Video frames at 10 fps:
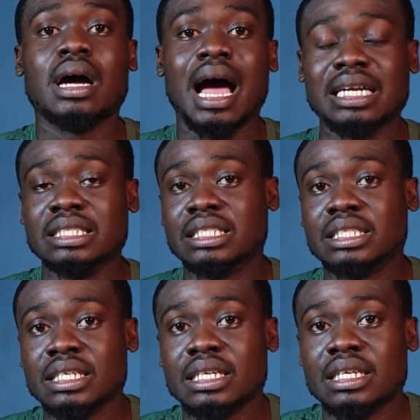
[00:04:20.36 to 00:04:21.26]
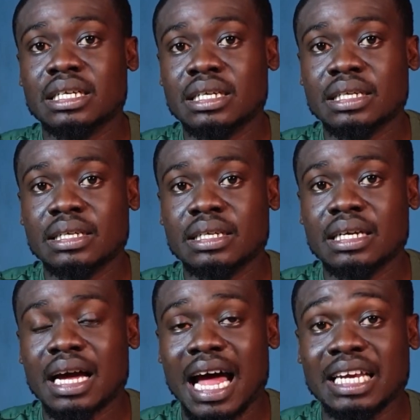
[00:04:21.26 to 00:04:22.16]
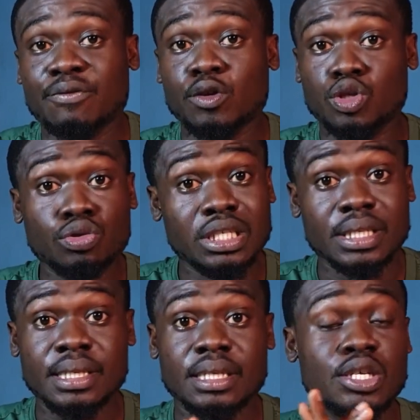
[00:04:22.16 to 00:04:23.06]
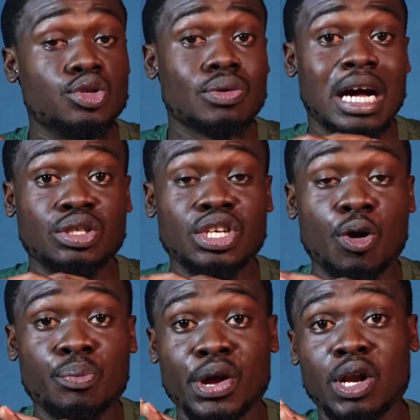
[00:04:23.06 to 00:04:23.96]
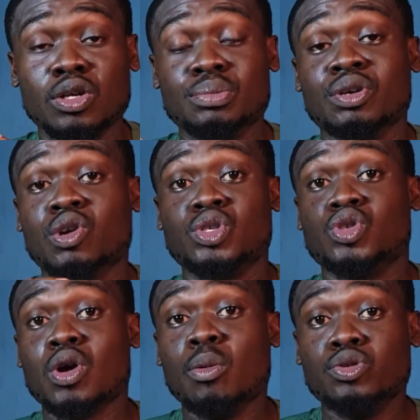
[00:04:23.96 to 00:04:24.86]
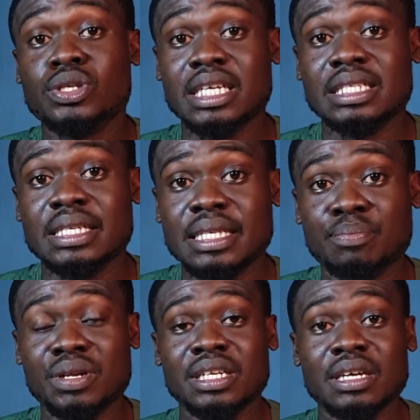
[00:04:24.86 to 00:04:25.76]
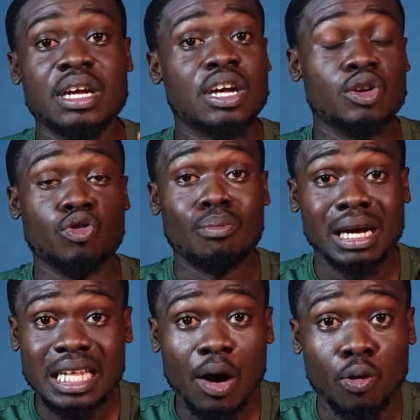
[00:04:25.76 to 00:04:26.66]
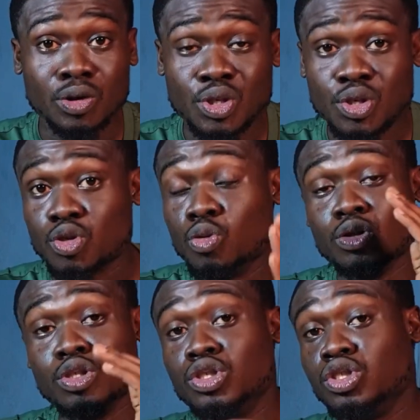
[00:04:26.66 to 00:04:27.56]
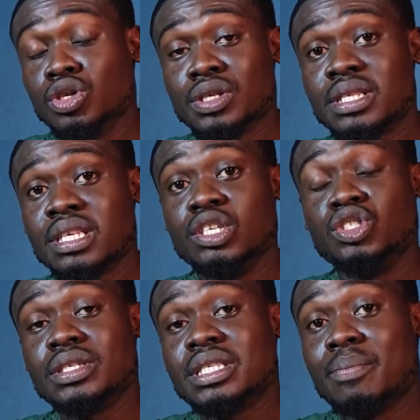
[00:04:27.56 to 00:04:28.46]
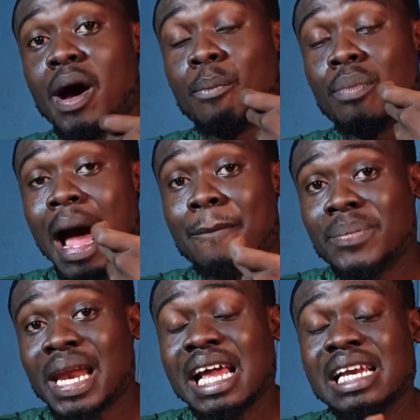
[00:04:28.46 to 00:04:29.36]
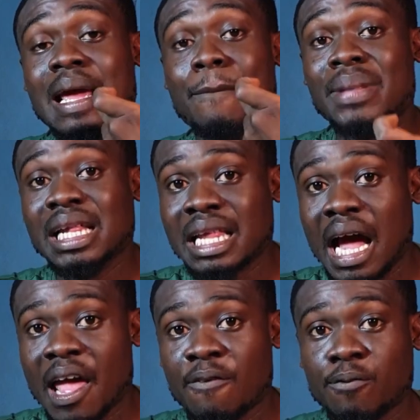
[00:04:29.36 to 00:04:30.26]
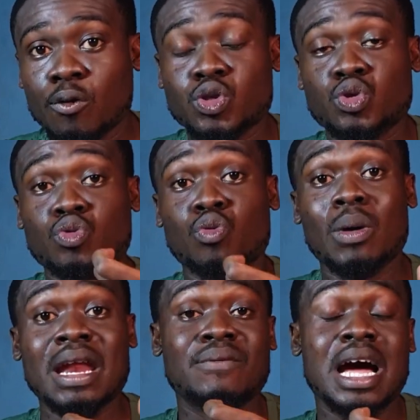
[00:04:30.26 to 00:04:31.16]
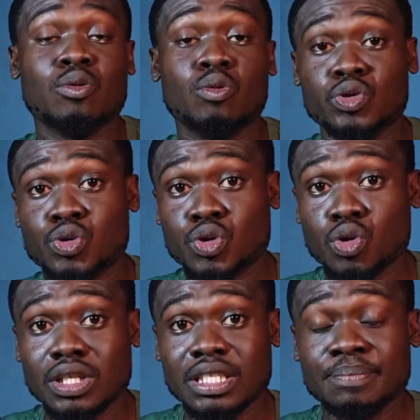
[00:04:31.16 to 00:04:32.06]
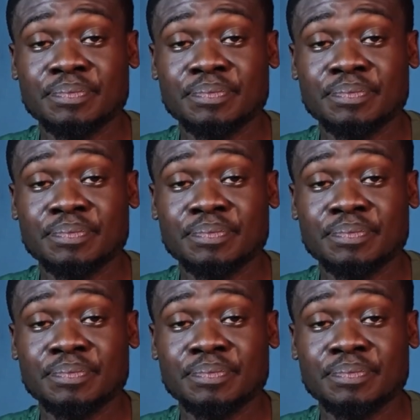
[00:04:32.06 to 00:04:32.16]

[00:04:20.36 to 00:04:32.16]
And if you do this, it will actually help you a lot, because it will help you stay disciplined. No matter what, it's just about applying a mental effort to whenever you want to study.